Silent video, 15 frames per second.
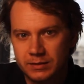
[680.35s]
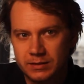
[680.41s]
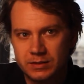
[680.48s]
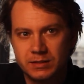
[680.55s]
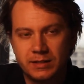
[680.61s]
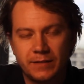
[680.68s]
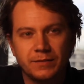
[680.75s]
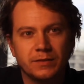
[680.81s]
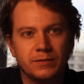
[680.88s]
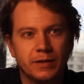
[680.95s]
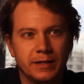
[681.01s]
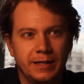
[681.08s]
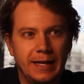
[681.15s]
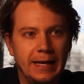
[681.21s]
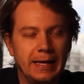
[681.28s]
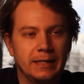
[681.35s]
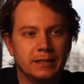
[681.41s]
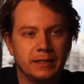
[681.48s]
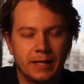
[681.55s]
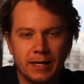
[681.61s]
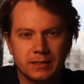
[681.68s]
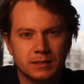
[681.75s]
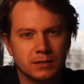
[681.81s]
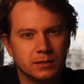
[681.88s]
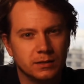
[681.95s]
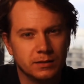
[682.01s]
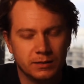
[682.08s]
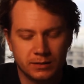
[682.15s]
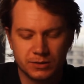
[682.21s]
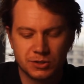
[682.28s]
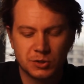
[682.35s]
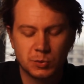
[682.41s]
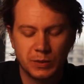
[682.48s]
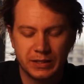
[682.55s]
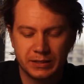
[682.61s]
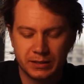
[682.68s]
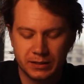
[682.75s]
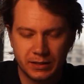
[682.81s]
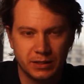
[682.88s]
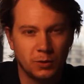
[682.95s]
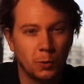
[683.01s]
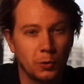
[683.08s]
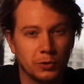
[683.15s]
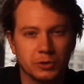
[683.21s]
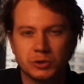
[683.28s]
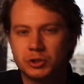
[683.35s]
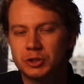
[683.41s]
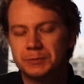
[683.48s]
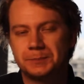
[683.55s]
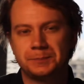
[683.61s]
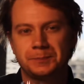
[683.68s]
It's definitely very candy-esque and sweet and orange.